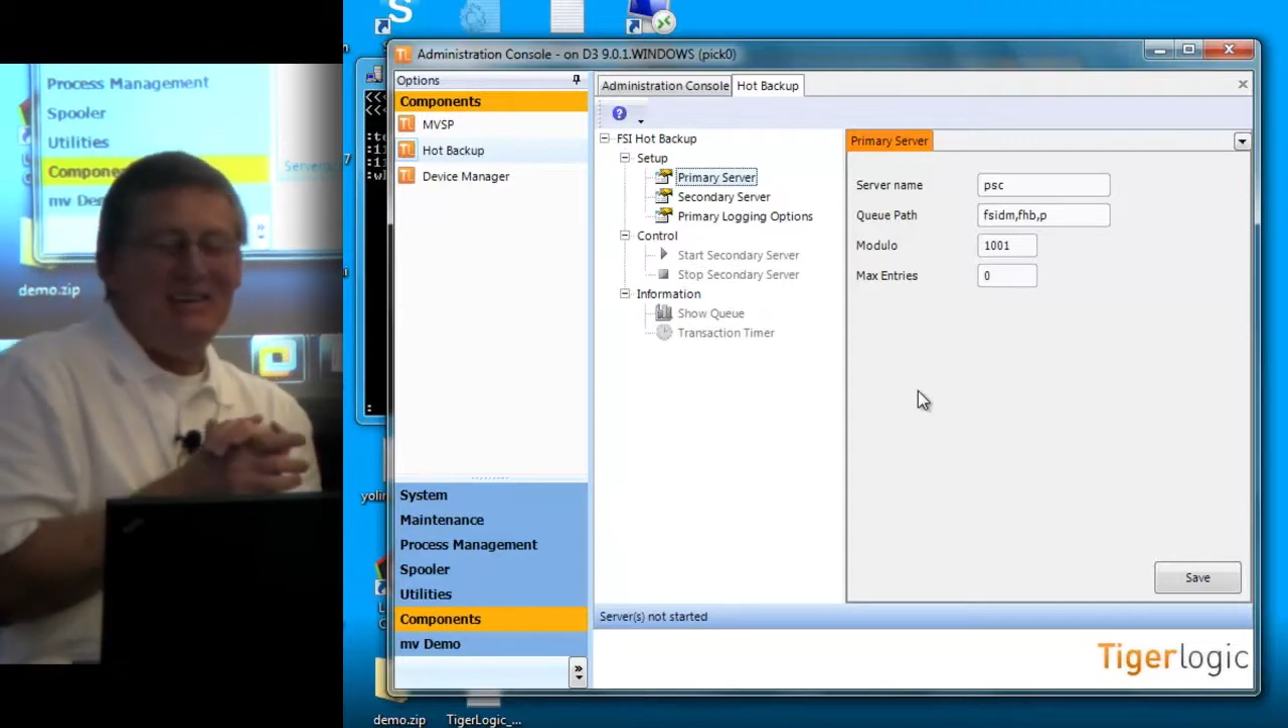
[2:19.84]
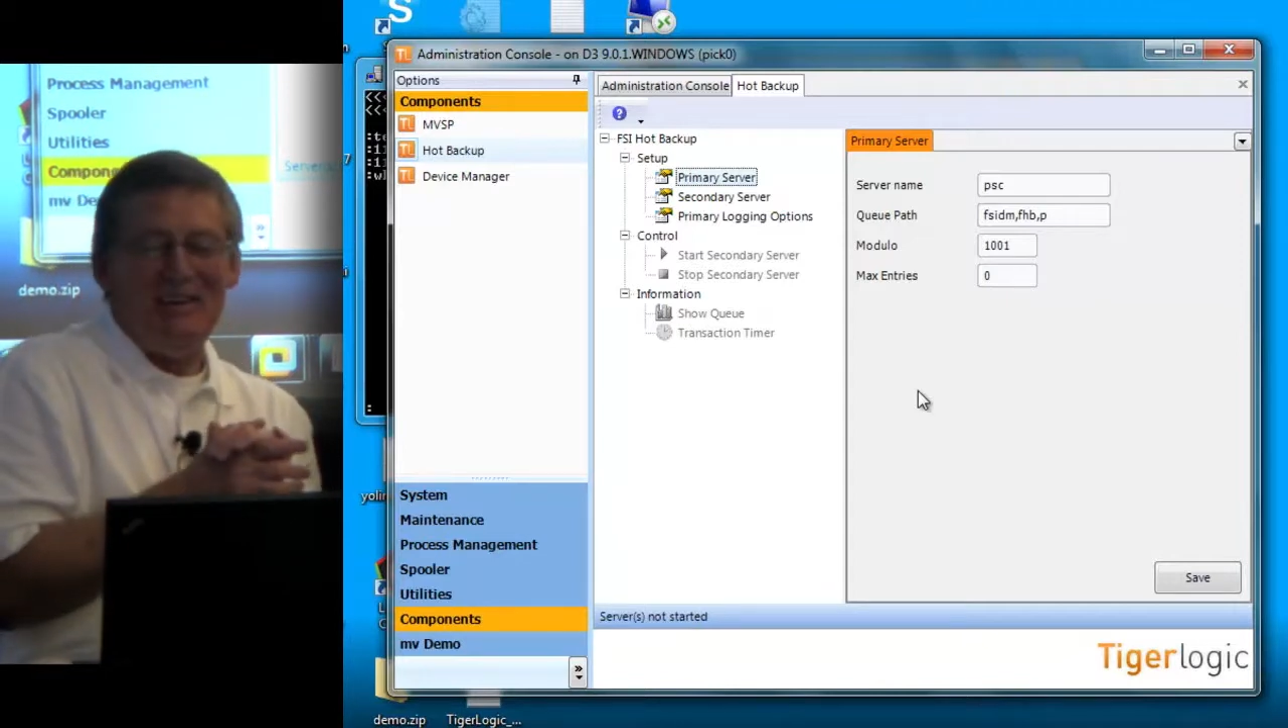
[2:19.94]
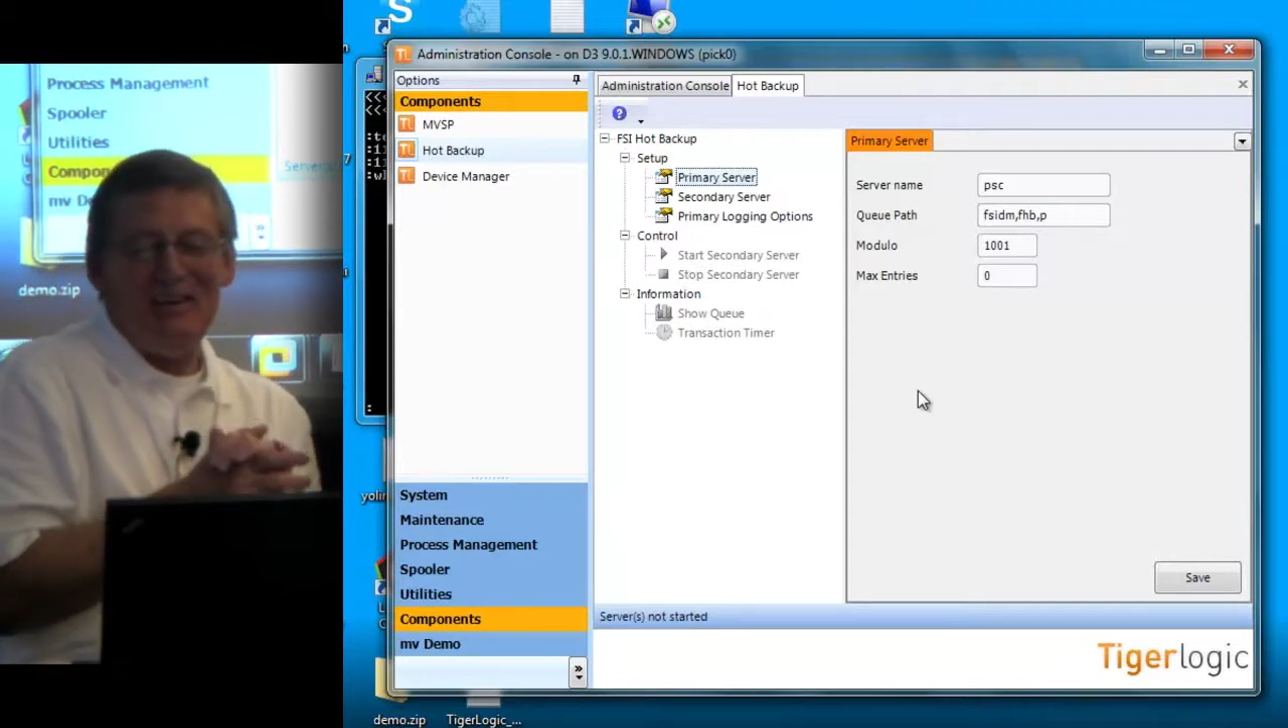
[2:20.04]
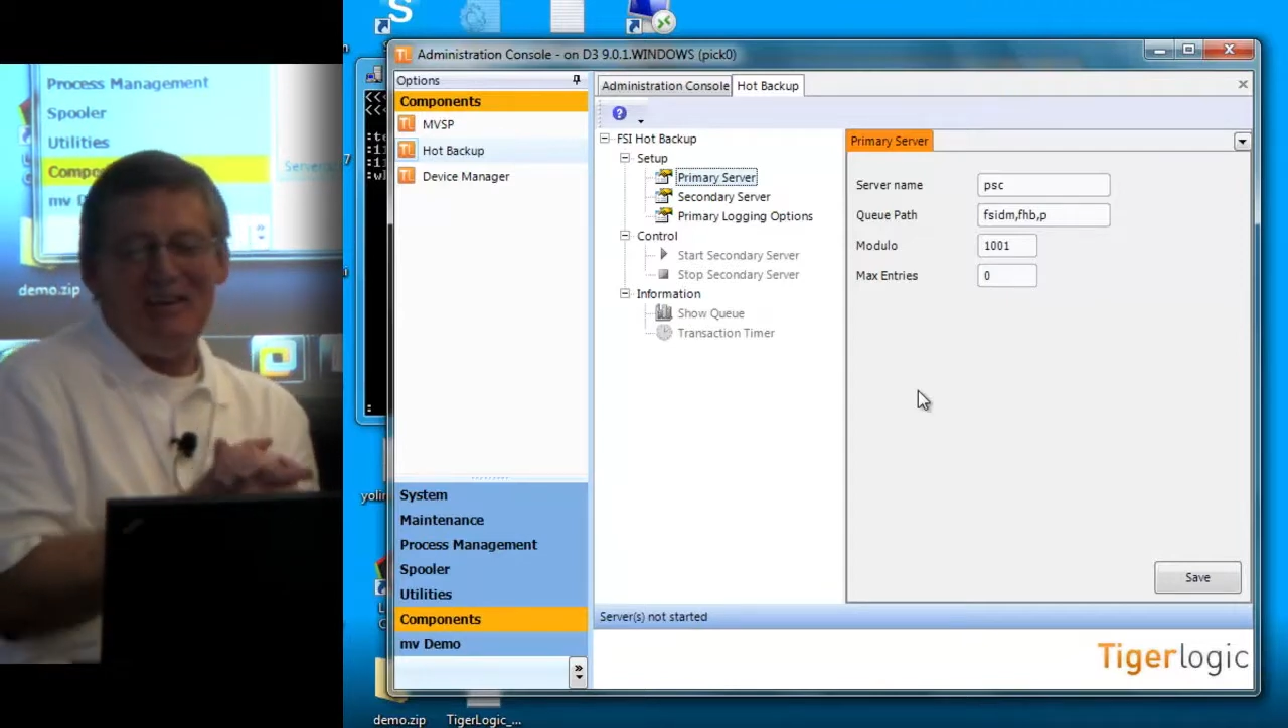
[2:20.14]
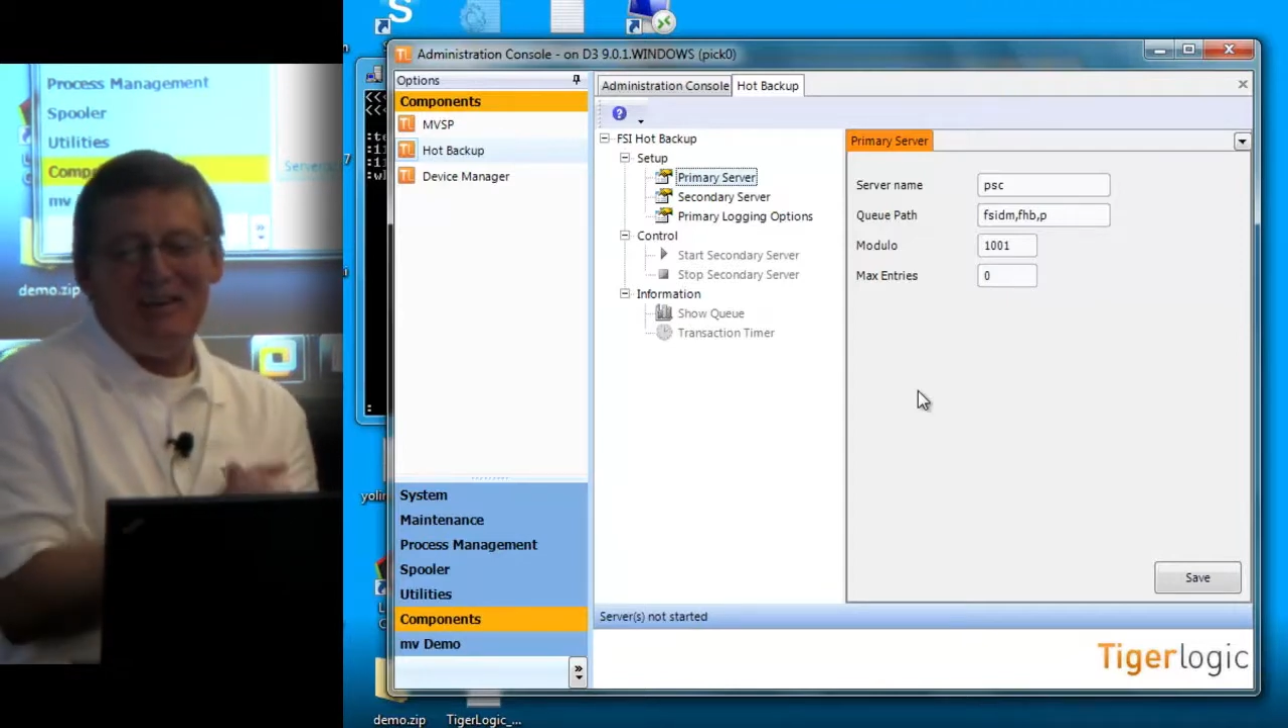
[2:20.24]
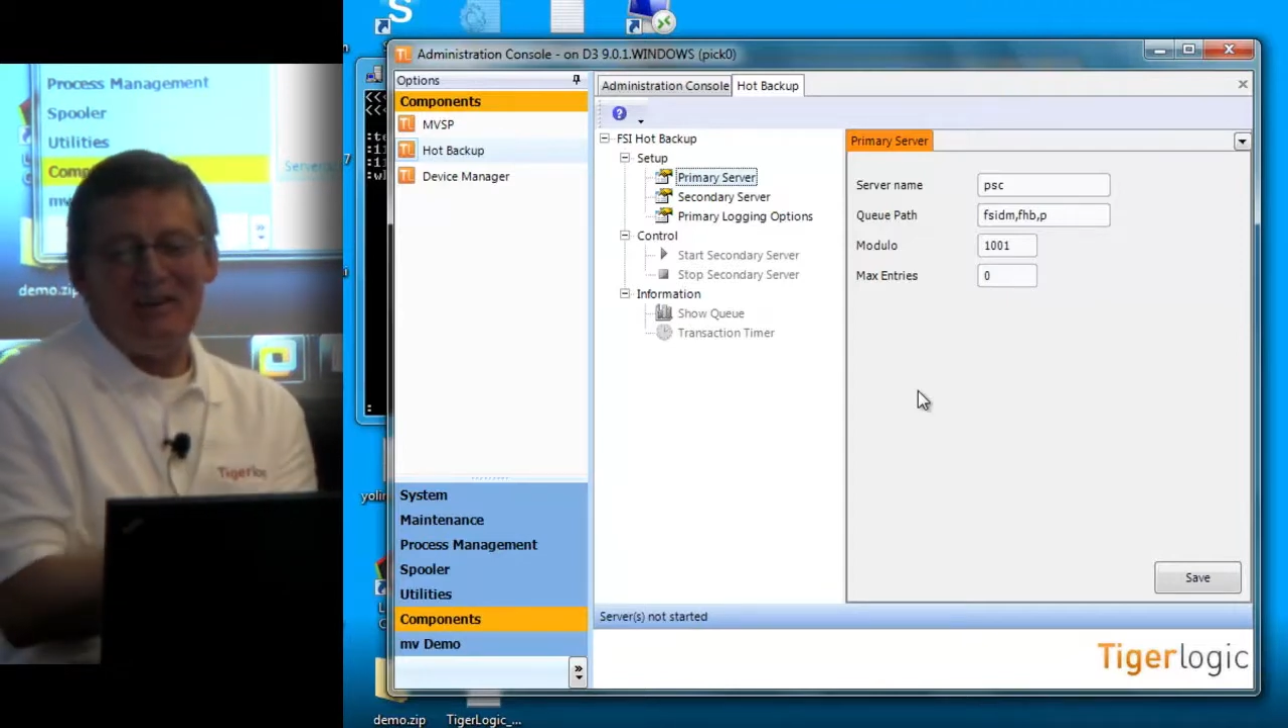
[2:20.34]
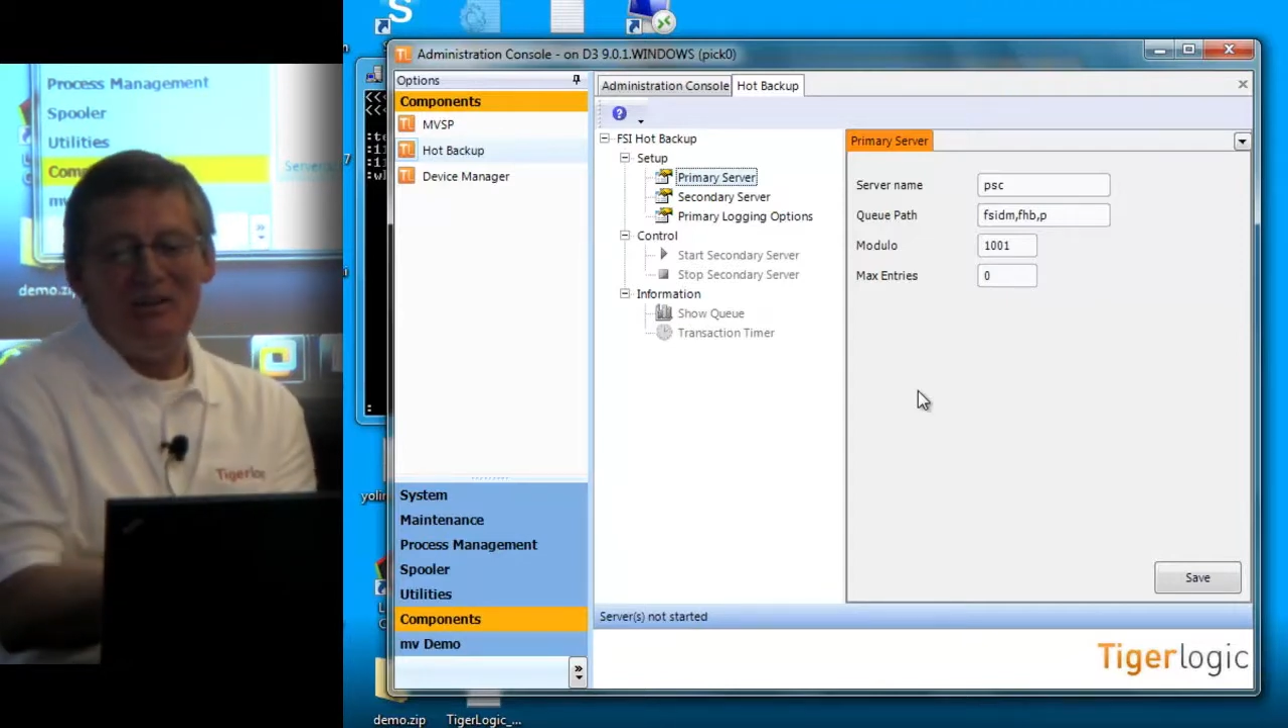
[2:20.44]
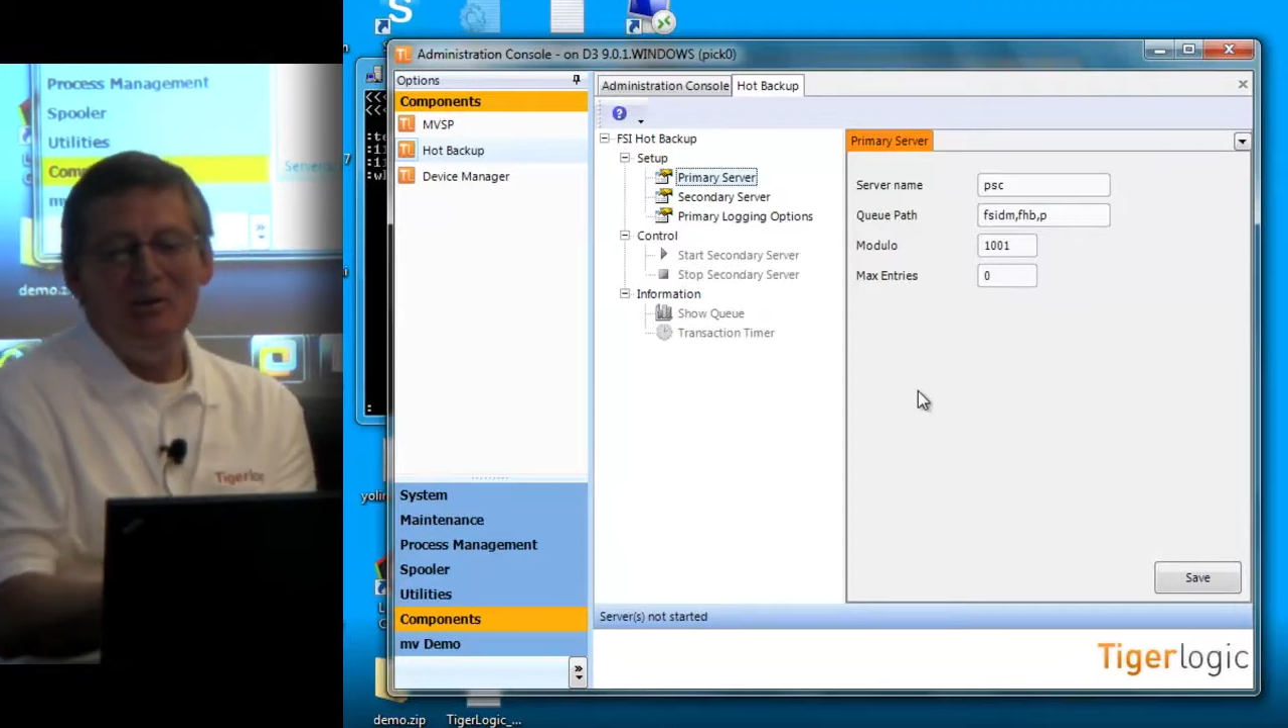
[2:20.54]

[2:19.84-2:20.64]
The